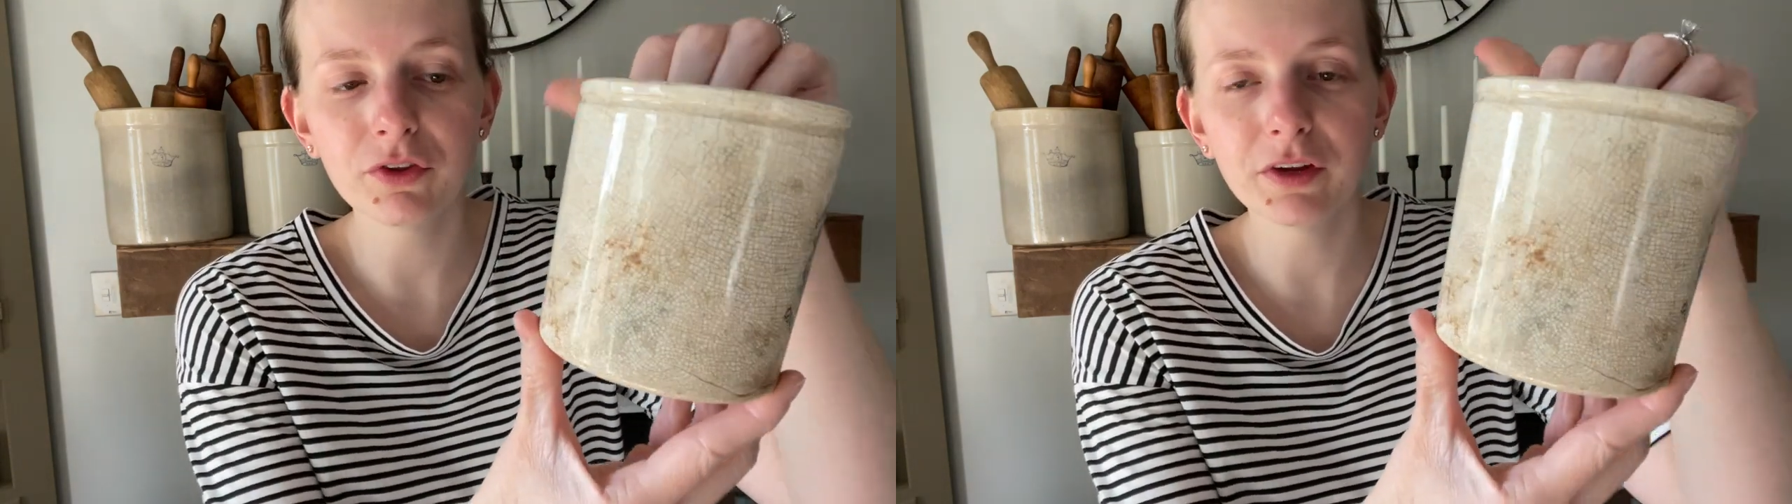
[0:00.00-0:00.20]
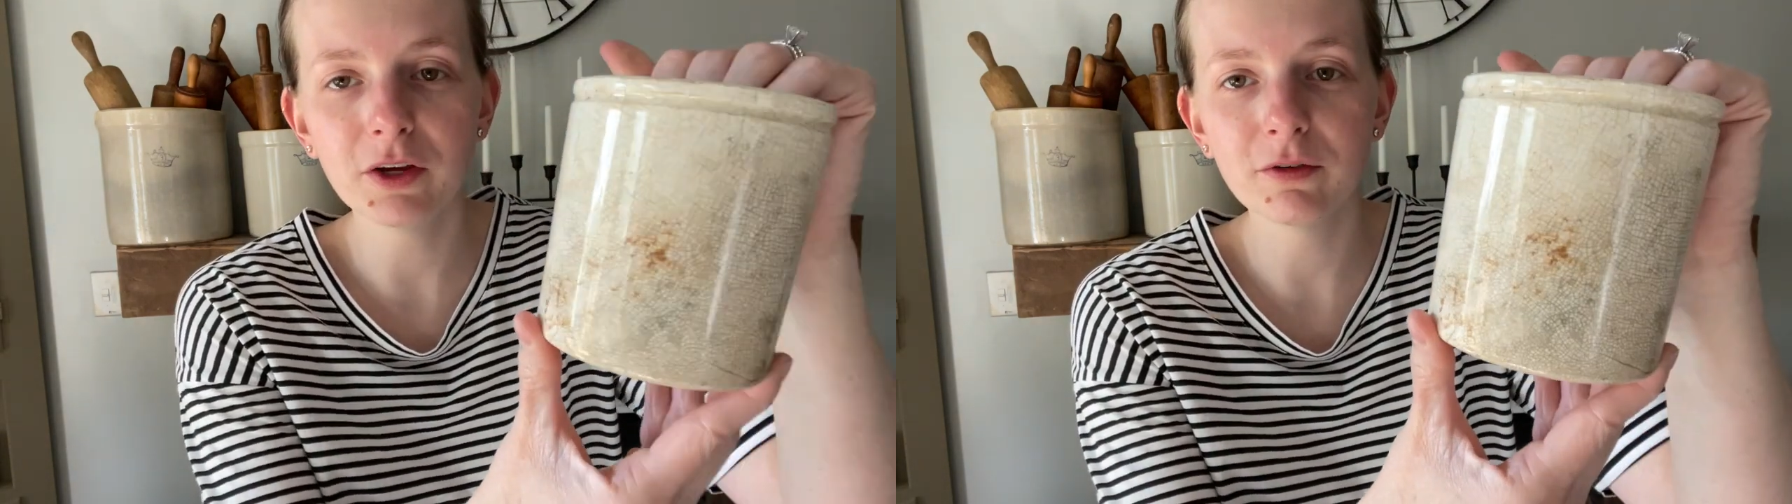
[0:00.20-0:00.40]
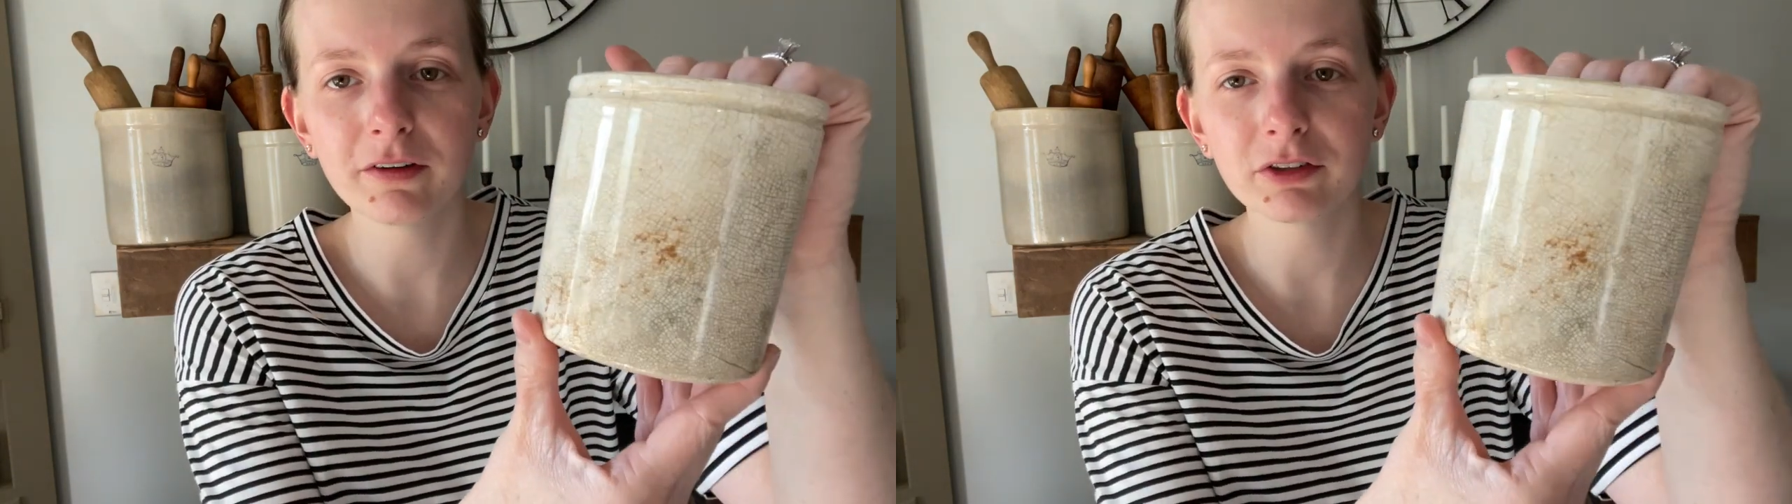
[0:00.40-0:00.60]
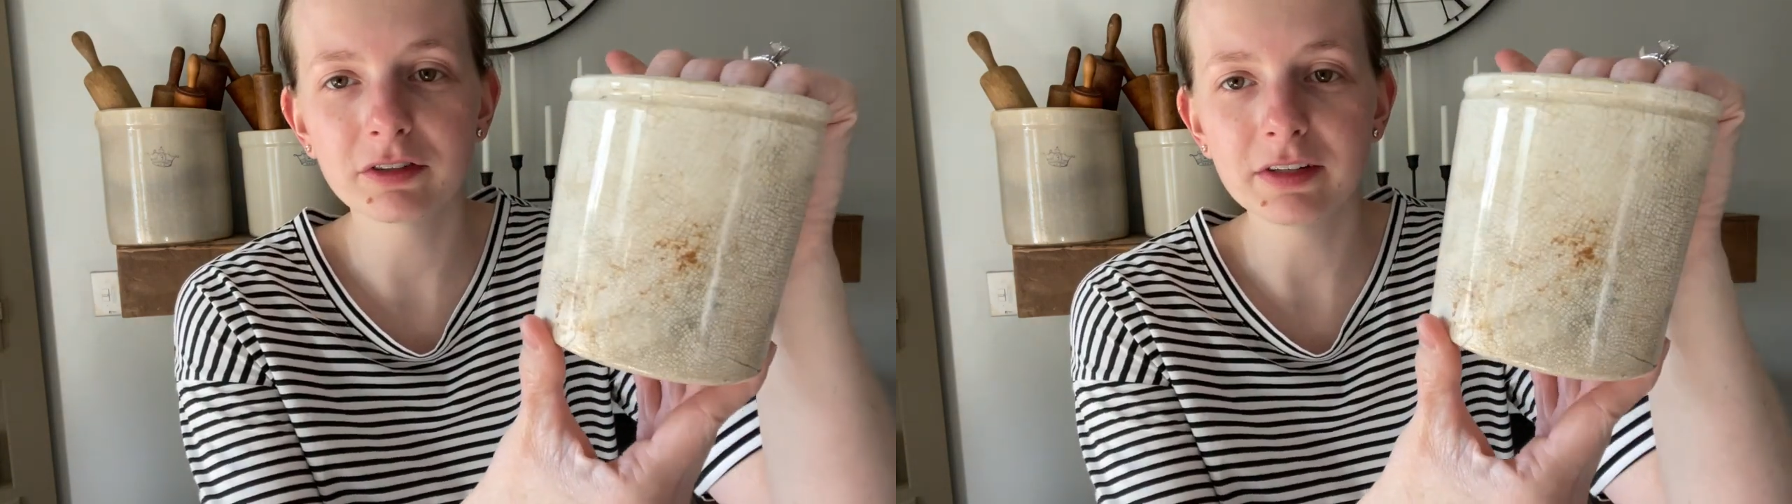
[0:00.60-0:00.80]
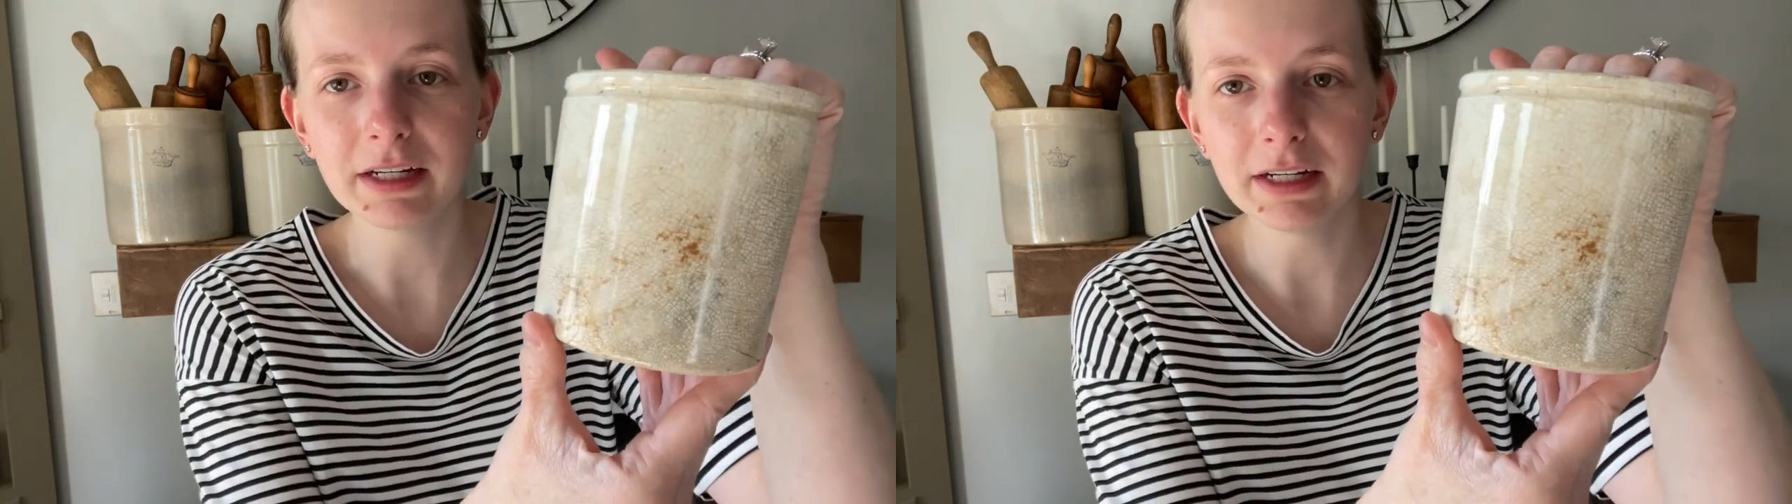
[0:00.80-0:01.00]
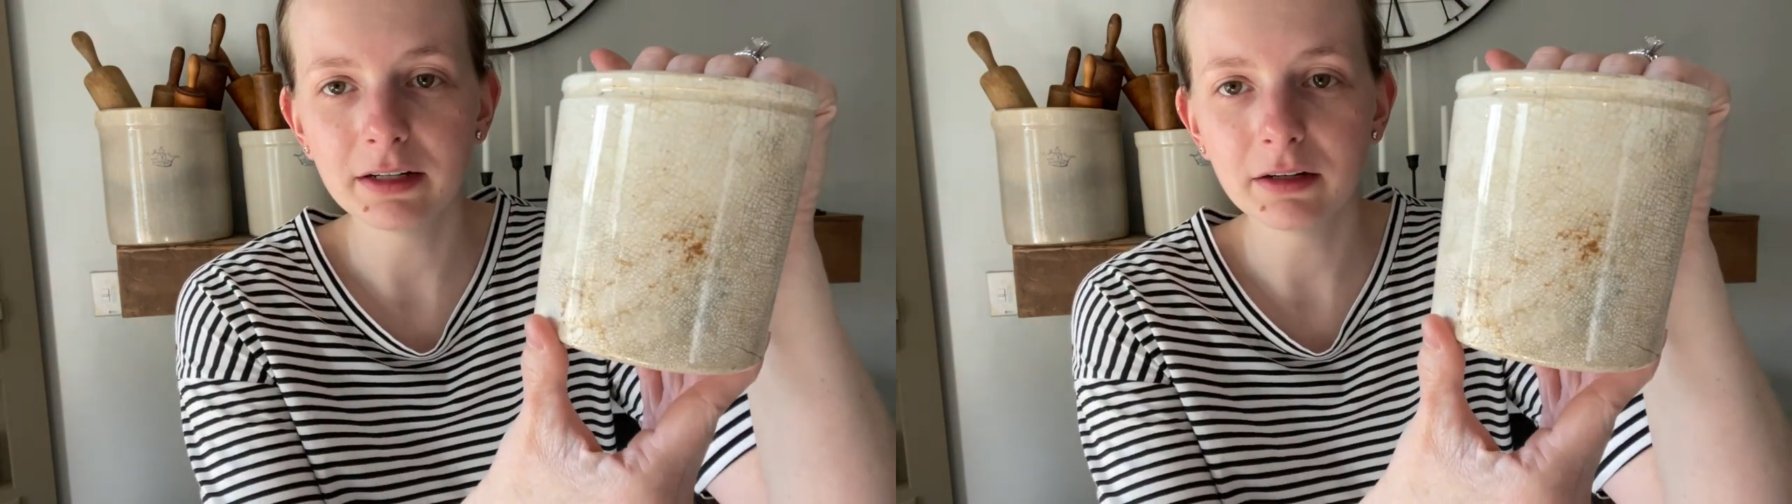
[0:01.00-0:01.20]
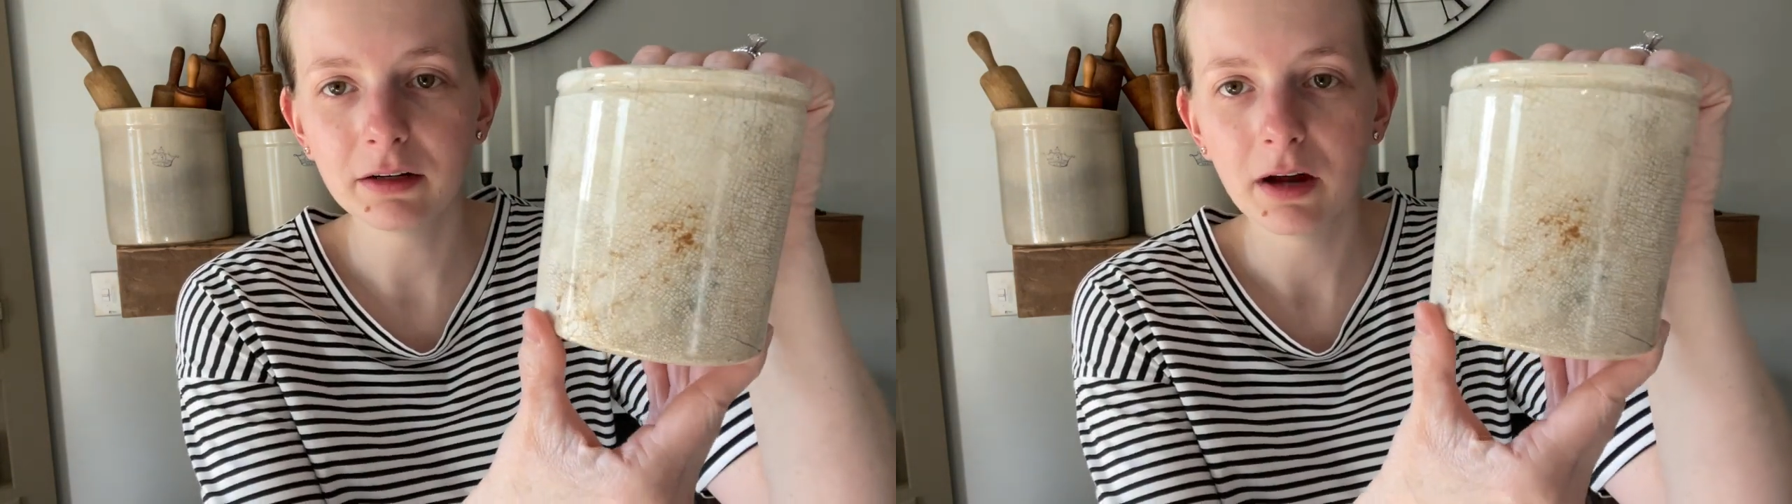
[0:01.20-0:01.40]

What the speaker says: thing you've ever seen?